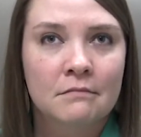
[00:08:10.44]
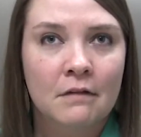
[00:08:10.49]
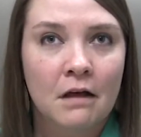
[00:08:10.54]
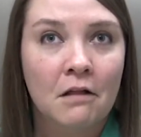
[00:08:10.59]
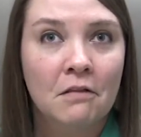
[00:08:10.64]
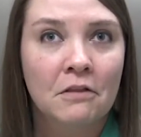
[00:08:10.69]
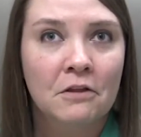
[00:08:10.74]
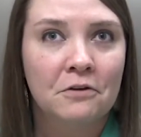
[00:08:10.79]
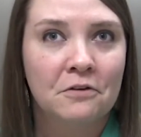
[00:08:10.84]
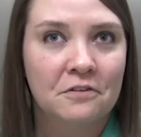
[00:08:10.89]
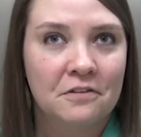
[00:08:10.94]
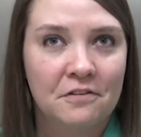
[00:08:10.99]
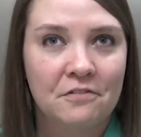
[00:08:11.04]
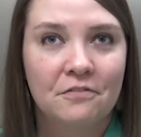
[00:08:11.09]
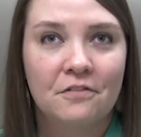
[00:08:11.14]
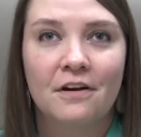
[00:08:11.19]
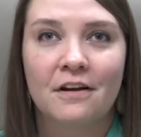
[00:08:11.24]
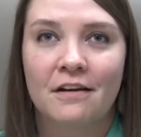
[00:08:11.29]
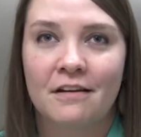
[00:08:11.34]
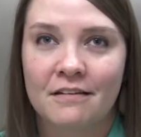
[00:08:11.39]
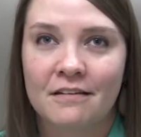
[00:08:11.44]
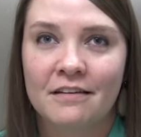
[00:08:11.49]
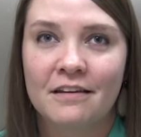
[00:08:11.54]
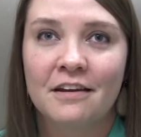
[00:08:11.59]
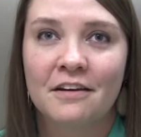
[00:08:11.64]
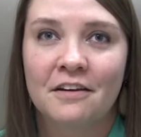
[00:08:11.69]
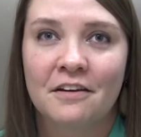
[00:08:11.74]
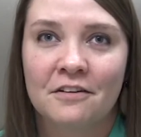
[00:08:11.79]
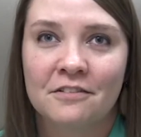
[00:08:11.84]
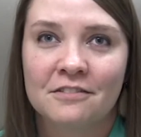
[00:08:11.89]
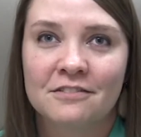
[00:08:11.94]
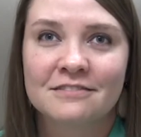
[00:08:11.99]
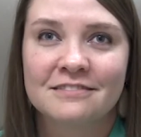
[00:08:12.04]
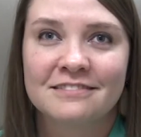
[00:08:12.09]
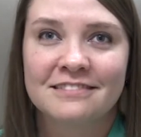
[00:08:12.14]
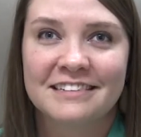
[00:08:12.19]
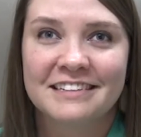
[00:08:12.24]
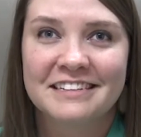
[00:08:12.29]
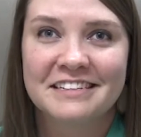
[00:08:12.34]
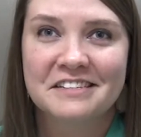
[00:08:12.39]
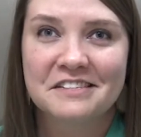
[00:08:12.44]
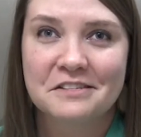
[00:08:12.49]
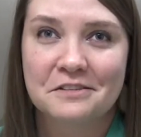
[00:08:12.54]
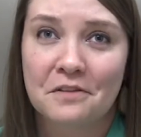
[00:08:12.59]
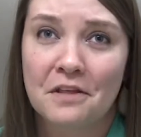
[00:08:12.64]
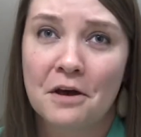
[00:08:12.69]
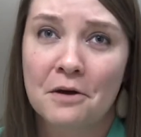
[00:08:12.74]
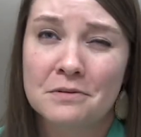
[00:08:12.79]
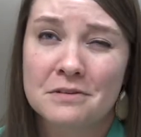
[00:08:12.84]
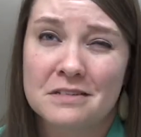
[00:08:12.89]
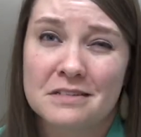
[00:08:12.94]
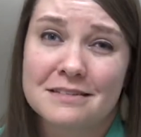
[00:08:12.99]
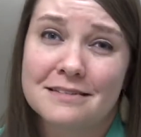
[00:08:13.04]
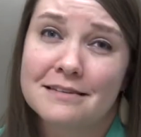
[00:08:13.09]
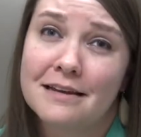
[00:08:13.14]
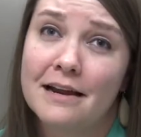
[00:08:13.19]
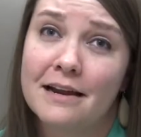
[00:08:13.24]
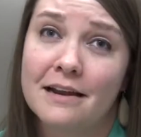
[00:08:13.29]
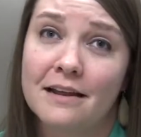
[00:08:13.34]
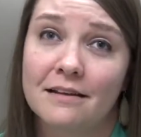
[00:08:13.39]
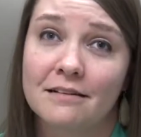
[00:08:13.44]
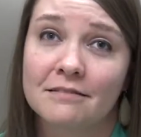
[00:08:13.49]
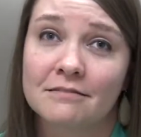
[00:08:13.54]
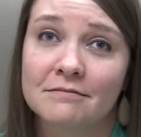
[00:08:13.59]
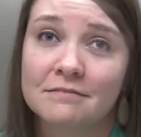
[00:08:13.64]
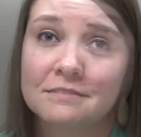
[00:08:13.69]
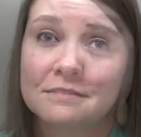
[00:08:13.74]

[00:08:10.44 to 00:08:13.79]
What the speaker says: a little different, you know. So that was exciting.